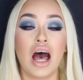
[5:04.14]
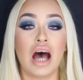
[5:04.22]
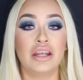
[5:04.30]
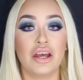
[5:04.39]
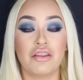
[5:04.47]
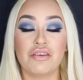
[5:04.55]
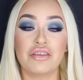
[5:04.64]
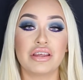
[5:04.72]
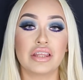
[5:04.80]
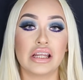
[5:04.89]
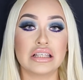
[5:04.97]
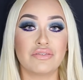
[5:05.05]
Another
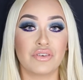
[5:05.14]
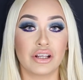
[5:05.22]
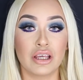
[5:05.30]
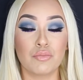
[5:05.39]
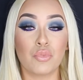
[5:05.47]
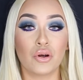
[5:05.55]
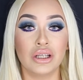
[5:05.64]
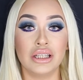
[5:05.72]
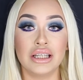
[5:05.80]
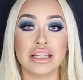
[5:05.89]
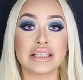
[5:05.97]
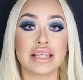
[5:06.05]
thing that is really
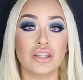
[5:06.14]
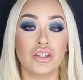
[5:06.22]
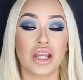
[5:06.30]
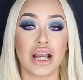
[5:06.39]
important is that you